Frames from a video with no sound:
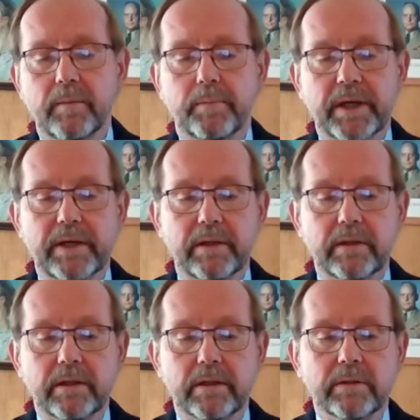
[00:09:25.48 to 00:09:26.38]
but it
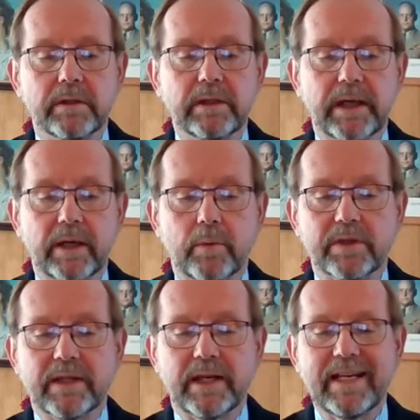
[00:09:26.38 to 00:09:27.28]
included
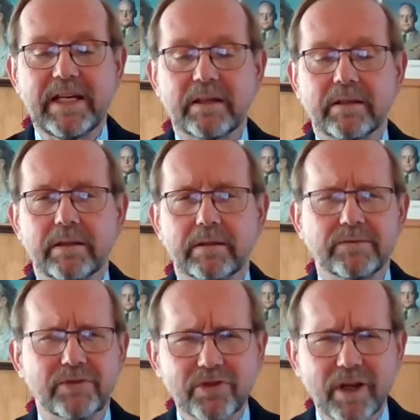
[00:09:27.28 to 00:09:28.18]
language that
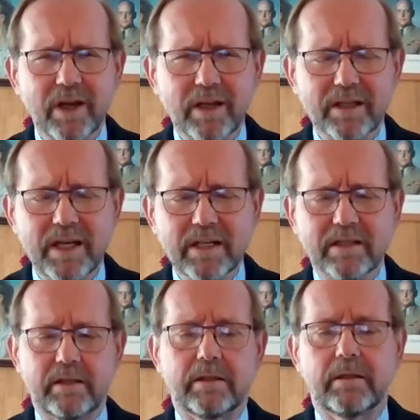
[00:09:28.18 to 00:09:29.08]
just
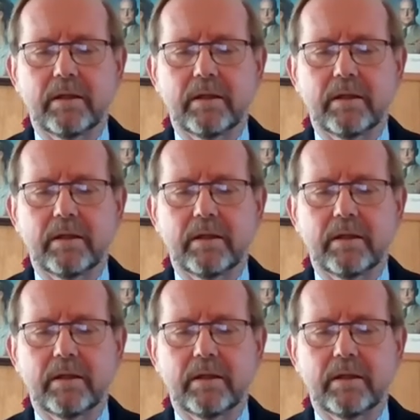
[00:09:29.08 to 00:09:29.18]
hinted,